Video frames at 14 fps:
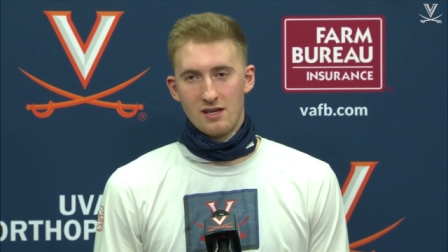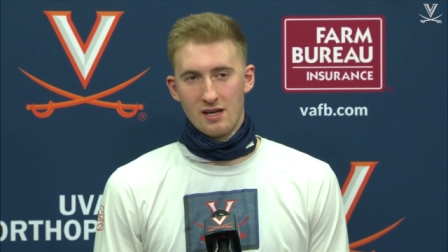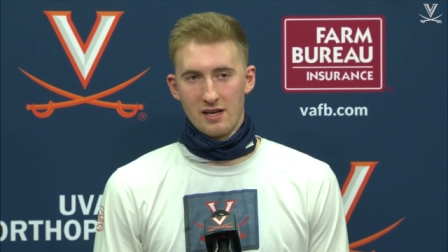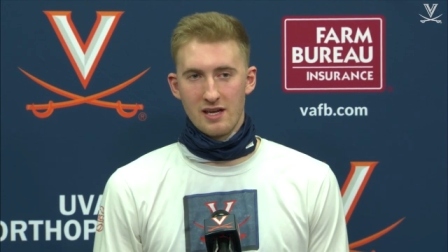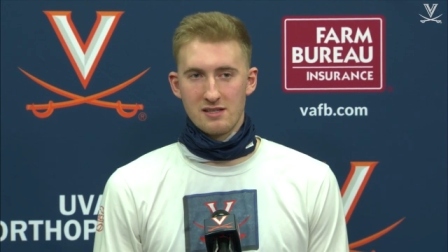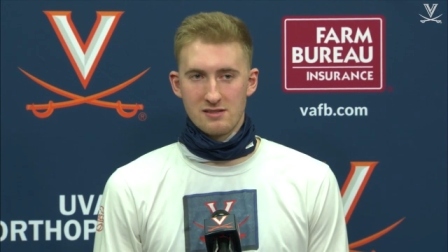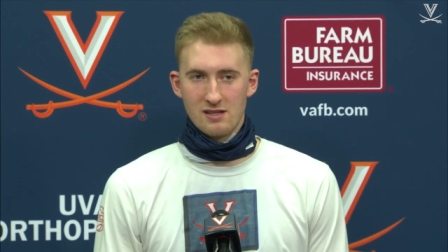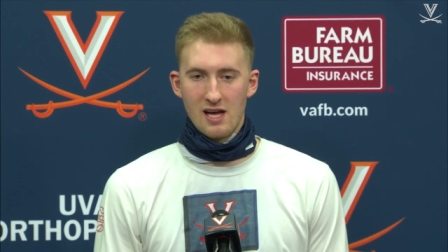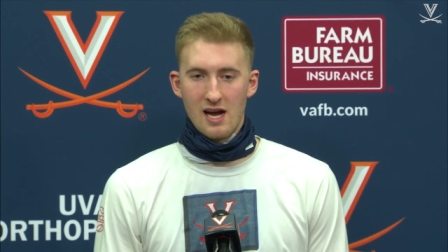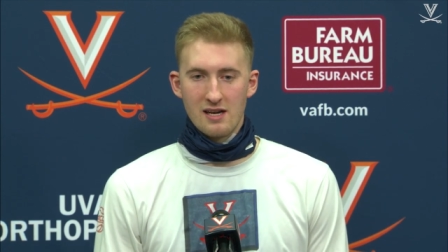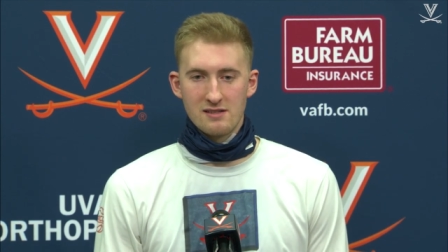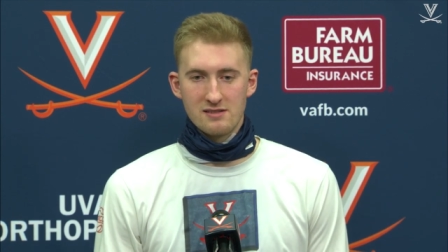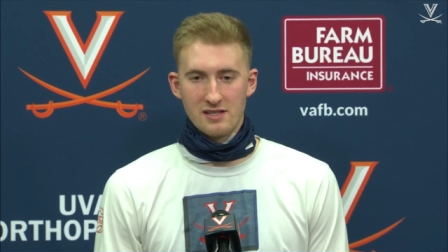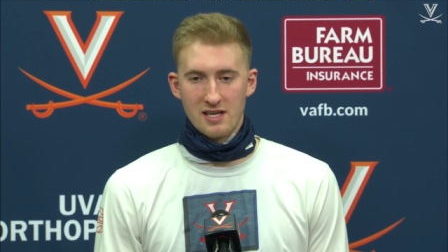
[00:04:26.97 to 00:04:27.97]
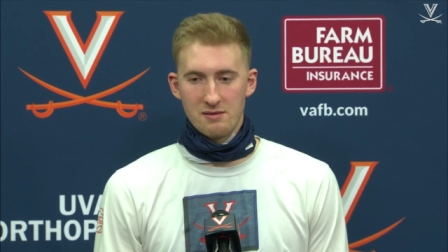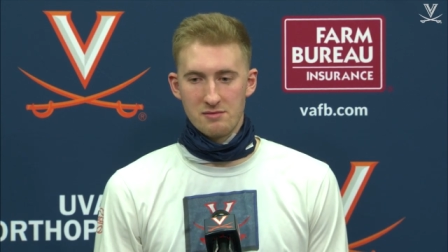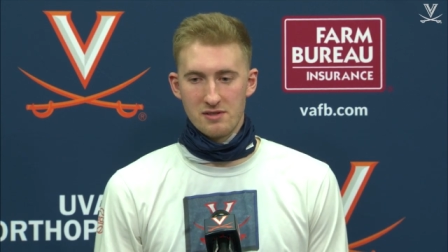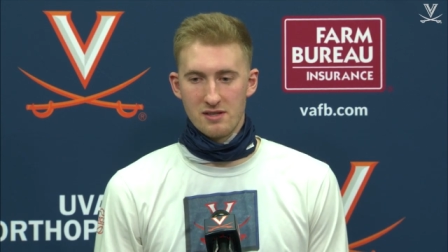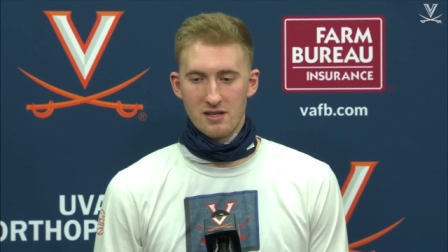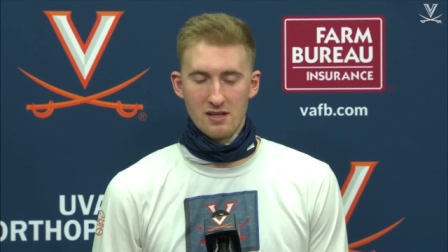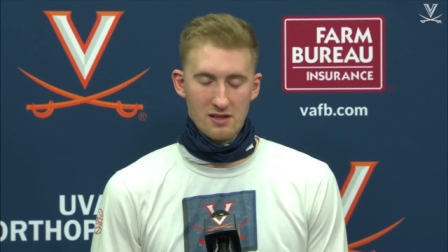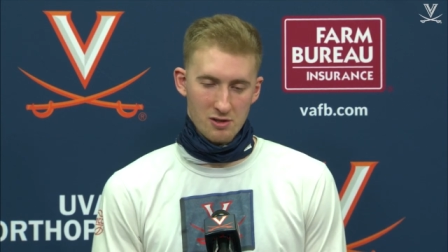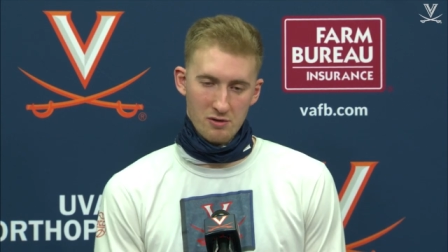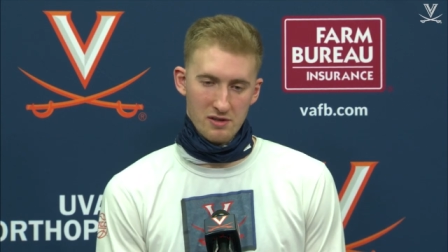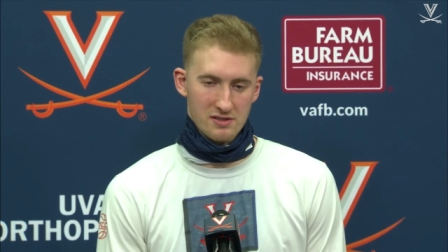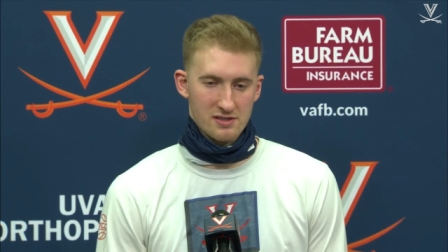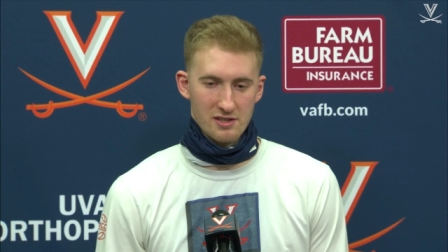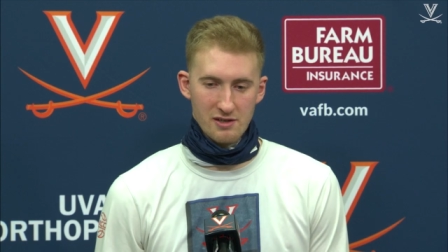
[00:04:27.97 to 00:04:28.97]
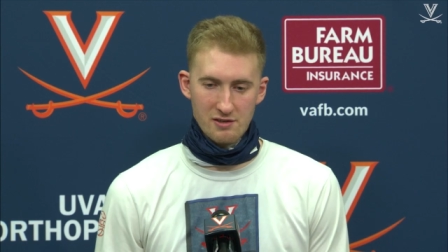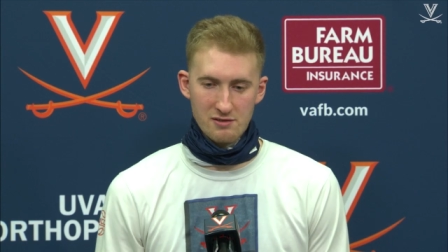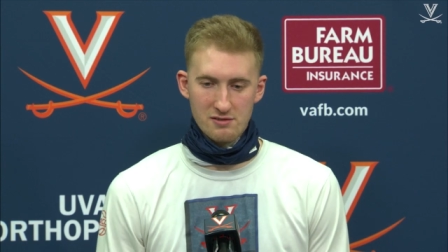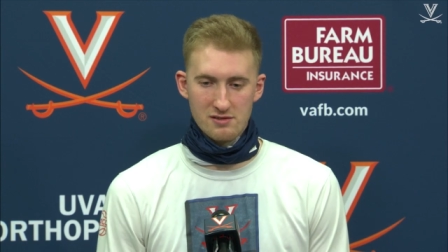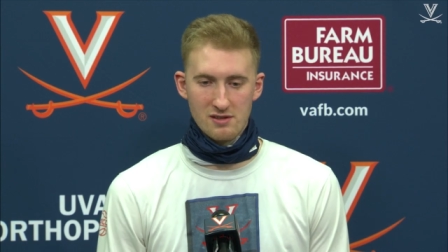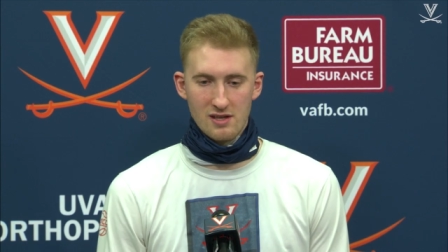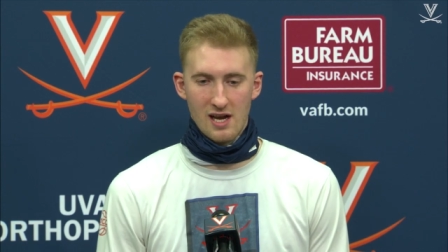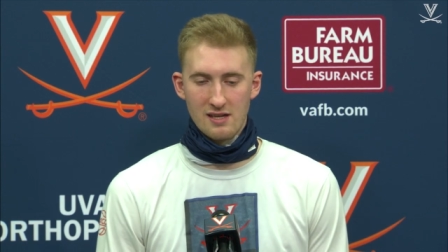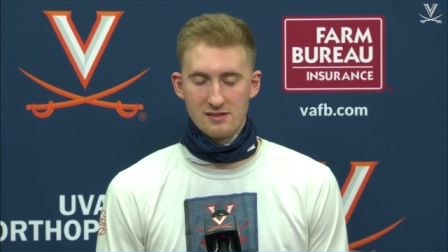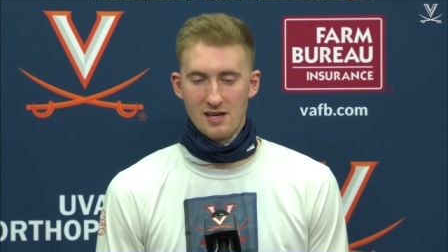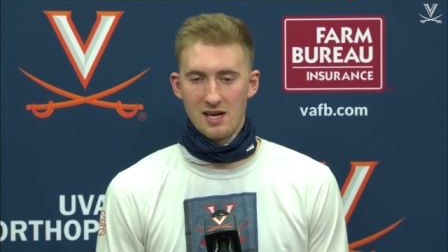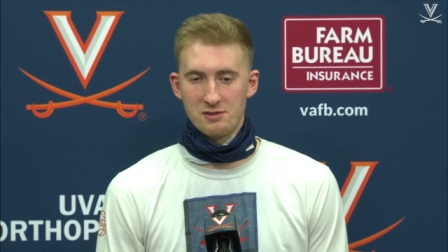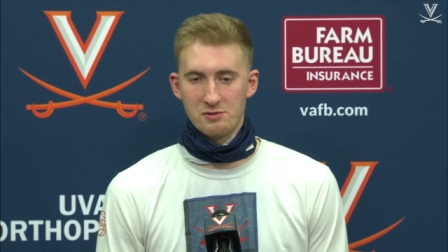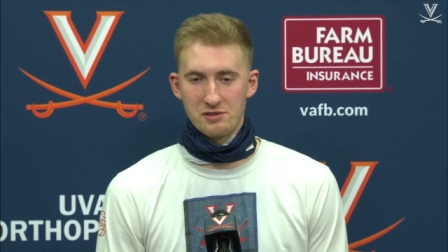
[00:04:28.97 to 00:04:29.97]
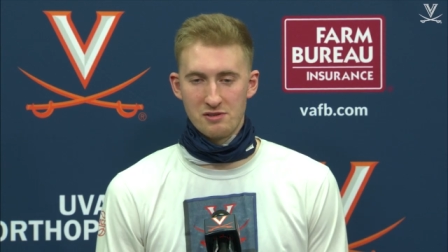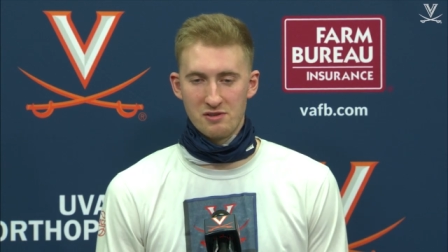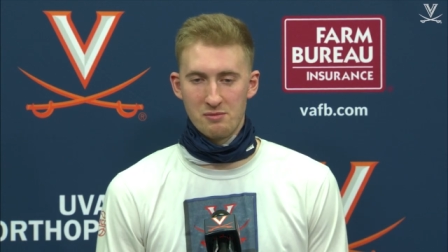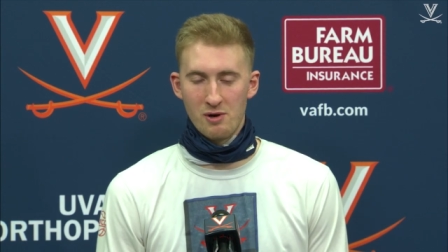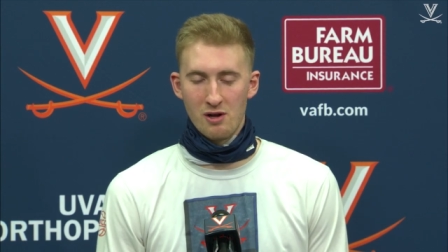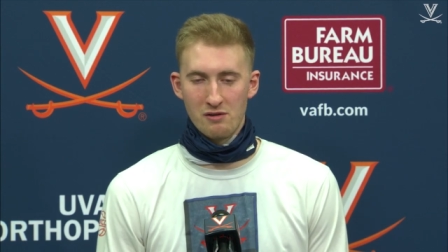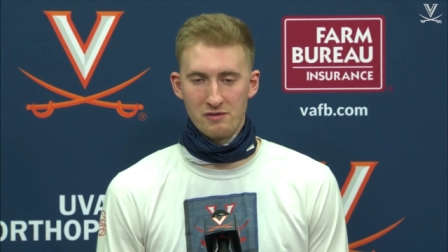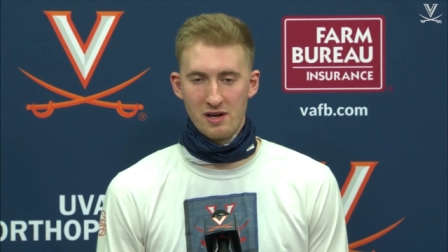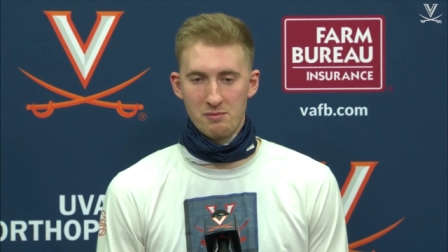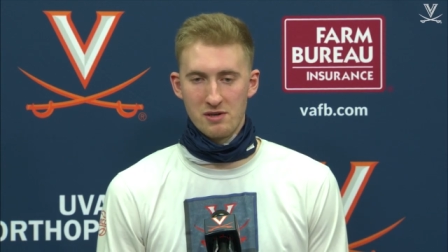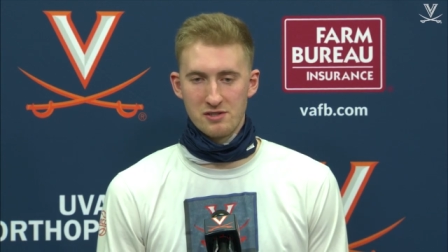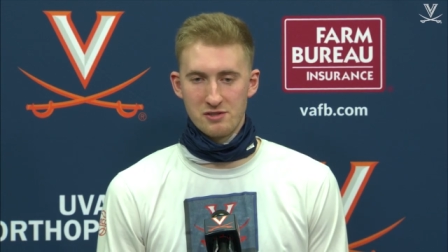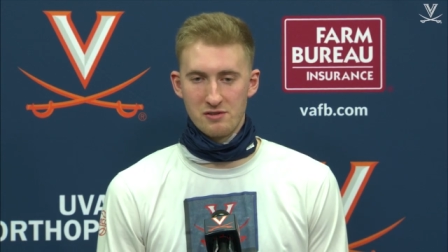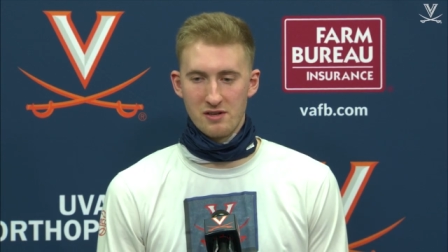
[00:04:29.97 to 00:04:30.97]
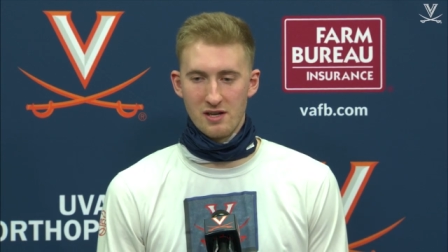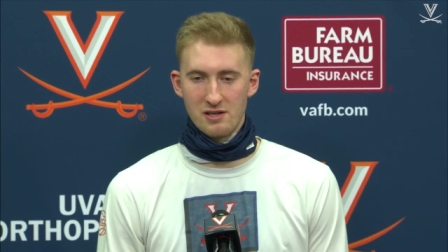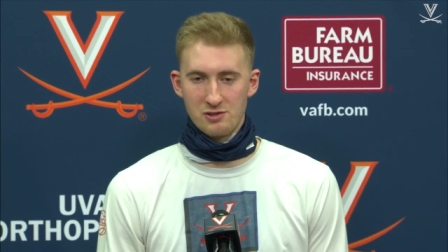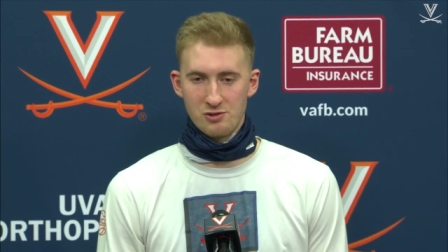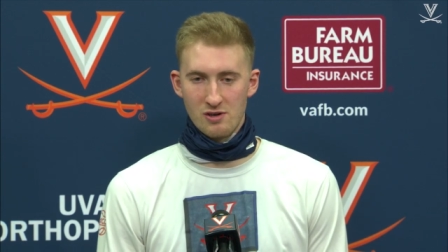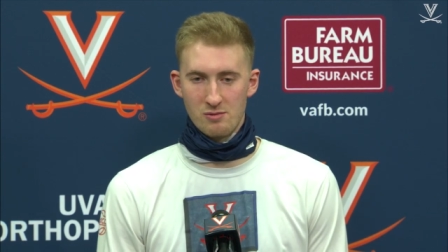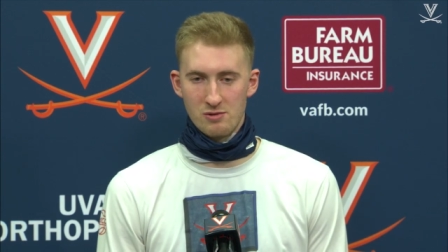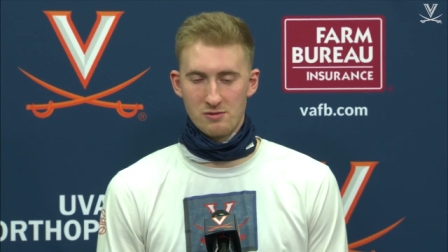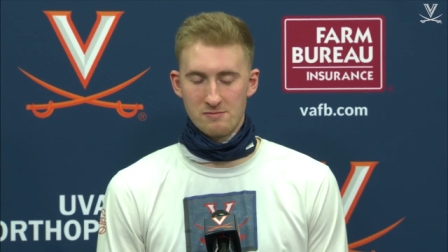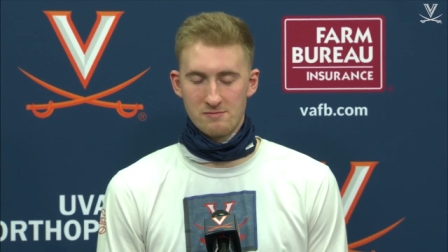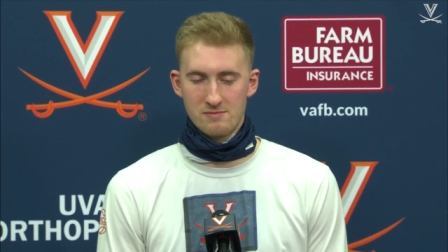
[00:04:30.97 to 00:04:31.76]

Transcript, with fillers: against a lot of teams, including Syracuse, a lot of times when you turn the ball over that much, you can get in trouble.